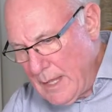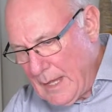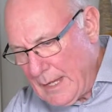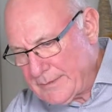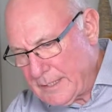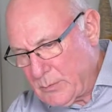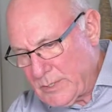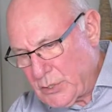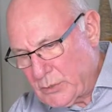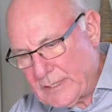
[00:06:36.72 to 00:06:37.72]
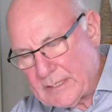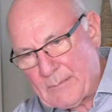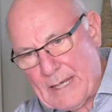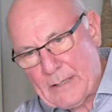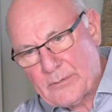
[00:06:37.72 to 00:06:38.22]
I think we're talking
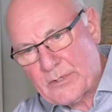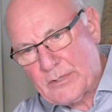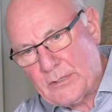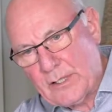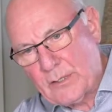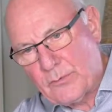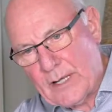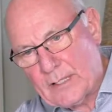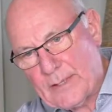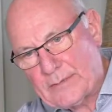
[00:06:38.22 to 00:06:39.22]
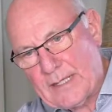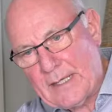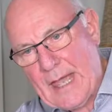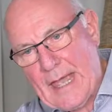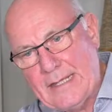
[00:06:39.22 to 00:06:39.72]
about, you know, around about the
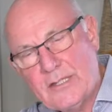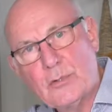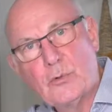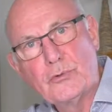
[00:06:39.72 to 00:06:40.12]
eight or